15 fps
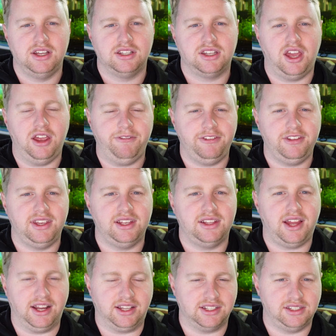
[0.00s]
So hopefully you
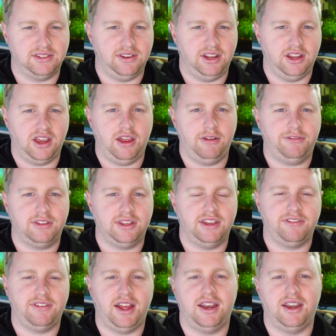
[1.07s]
liked this video, hopefully
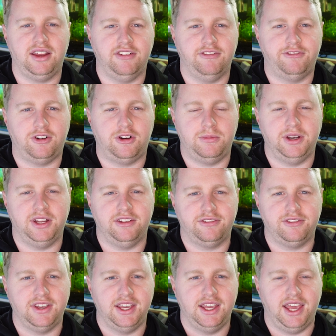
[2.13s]
you found it
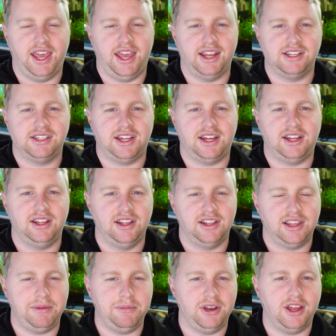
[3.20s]
informative, and
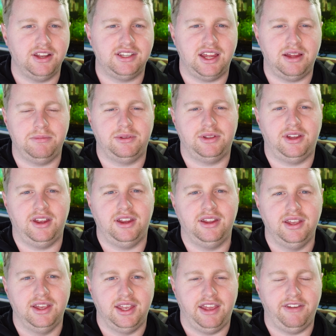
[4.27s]
let me know down below
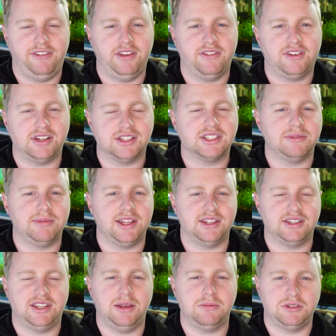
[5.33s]
if you've got some
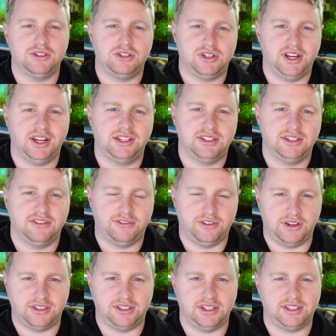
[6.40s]
other tips and tricks
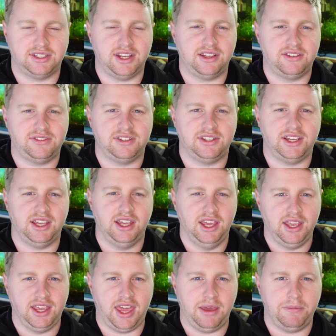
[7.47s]
for successfully
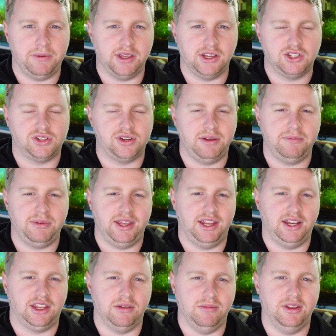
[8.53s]
keeping shrimp
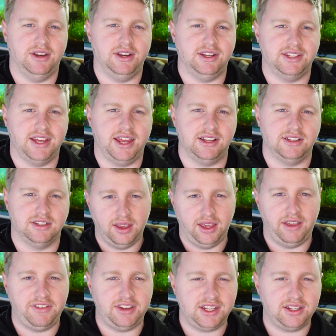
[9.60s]
in community tanks.
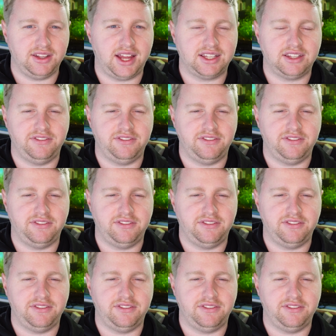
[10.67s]
If you did like